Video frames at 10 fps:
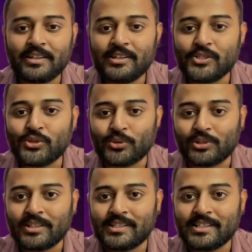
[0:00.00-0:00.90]
So
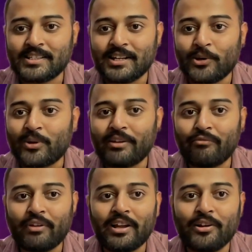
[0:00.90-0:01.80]
this is the look and
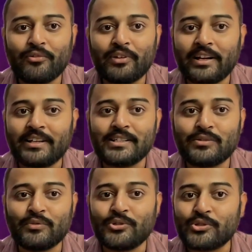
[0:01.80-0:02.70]
feel of latest
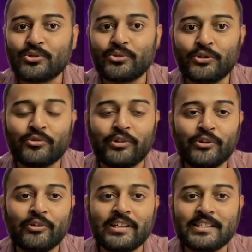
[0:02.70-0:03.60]
Visual Studio
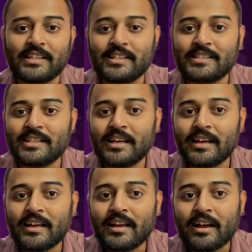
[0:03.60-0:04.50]
2026.
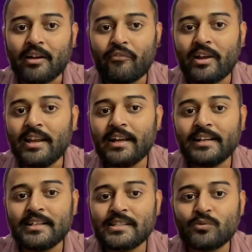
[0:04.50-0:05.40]
I feel like
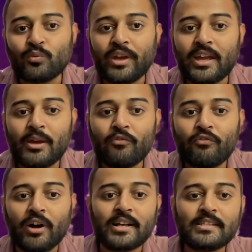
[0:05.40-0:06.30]
it is way
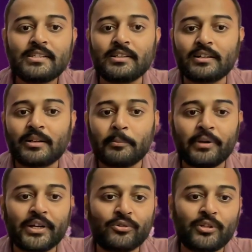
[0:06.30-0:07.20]
faster
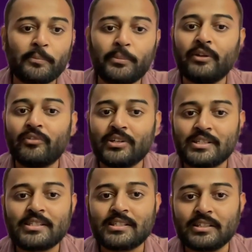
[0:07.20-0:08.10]
compared to the
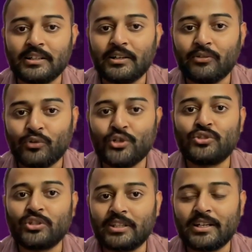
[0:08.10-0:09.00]
previous
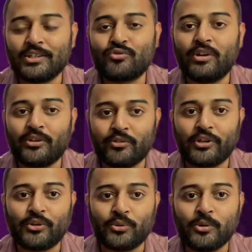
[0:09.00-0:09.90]
version, that is
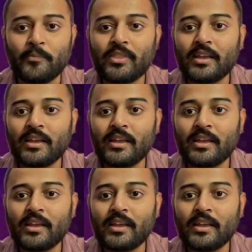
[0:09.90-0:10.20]
2022,